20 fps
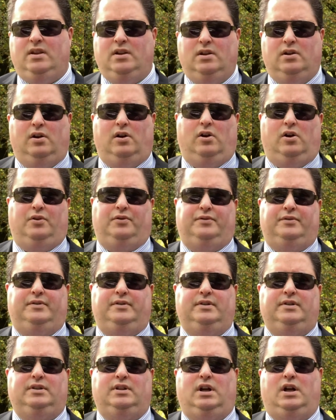
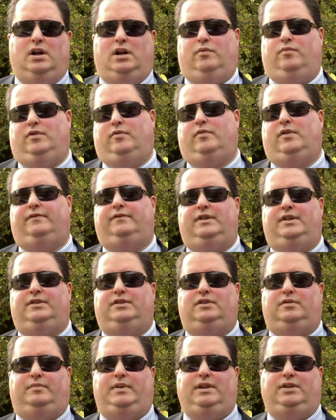on one of my friend's
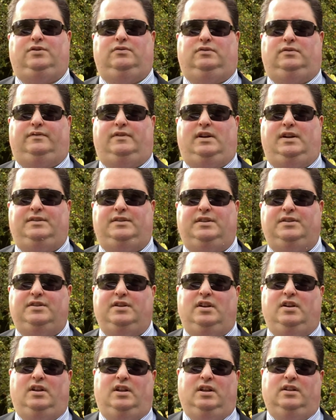Pixel devices,
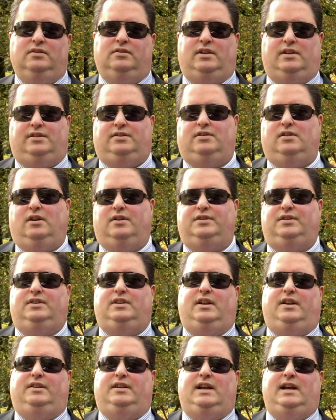they started
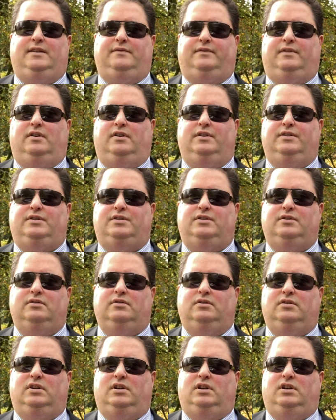getting adverts
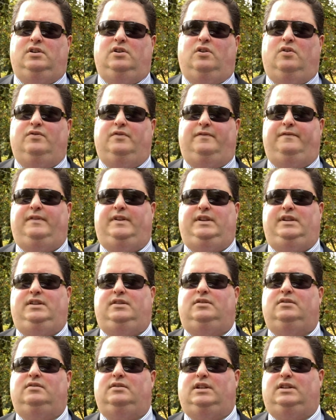on the feed
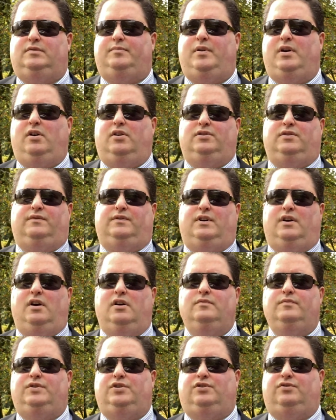that's part of the
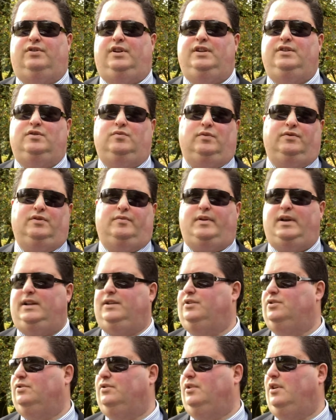home screen. It's one of the
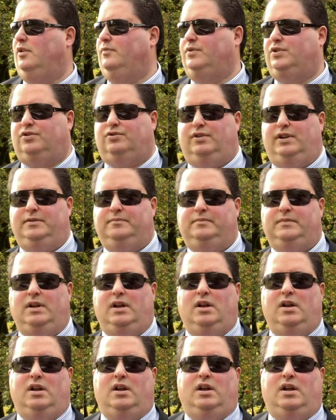pages on the home screen,
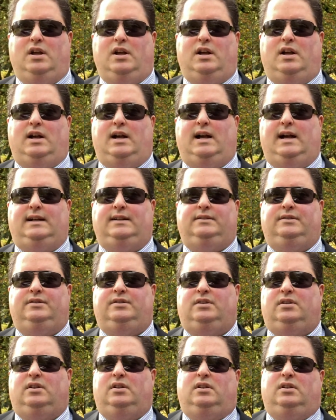and
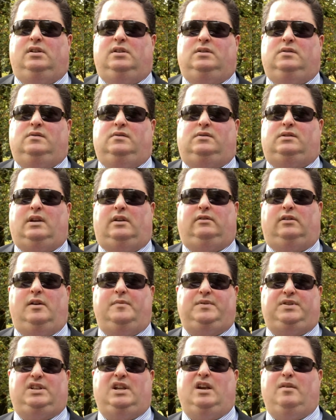they were
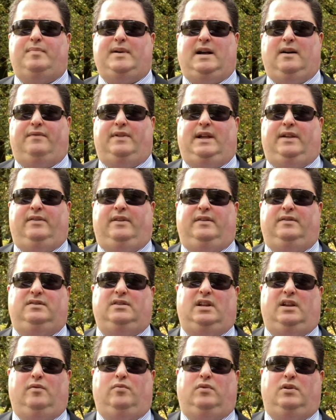upset about that. They're
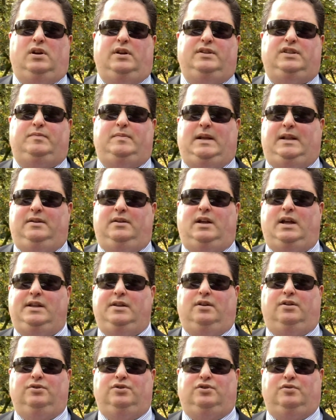saying, well, I spent
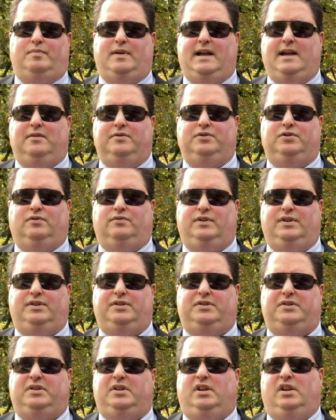£800 on
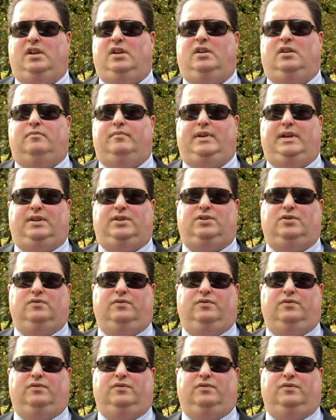this Pixel